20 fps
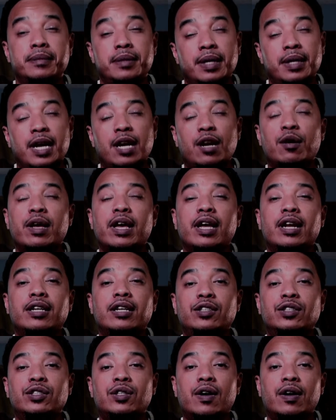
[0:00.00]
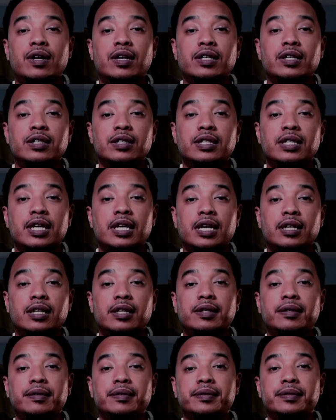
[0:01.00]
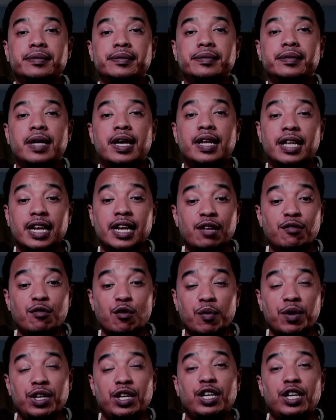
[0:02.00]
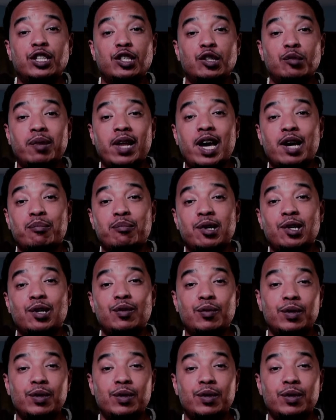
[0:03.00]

And you start understanding. And then even when you get your black belt,